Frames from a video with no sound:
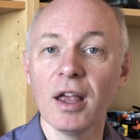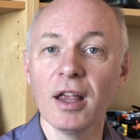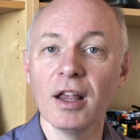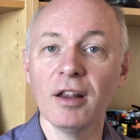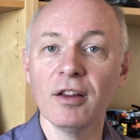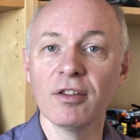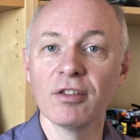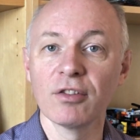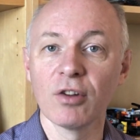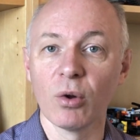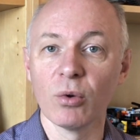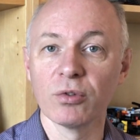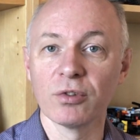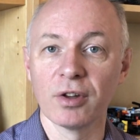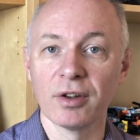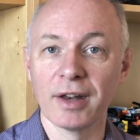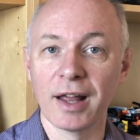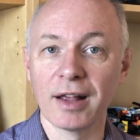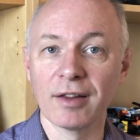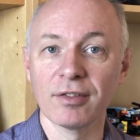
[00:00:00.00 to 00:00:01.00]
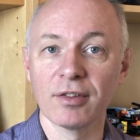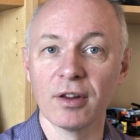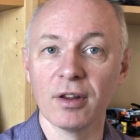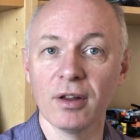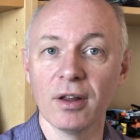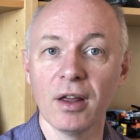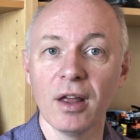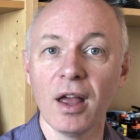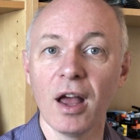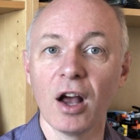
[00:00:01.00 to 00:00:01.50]
he's sold to
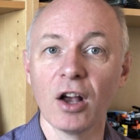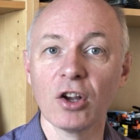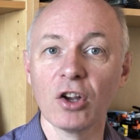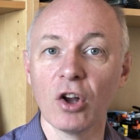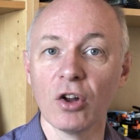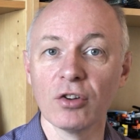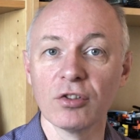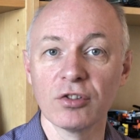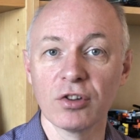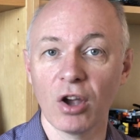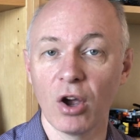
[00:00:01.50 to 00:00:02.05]
NASA, and gone